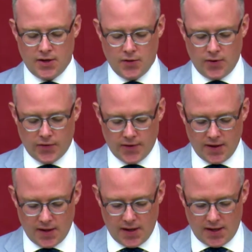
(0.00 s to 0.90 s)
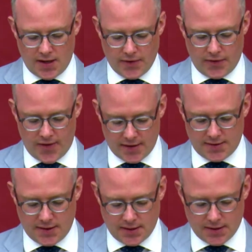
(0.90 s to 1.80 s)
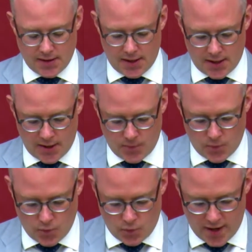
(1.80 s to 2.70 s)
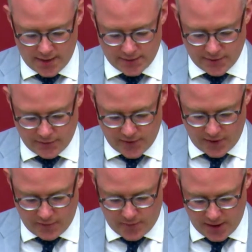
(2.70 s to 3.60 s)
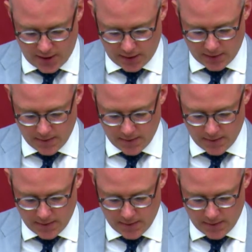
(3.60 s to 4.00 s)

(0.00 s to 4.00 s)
with inauthentic ways of being.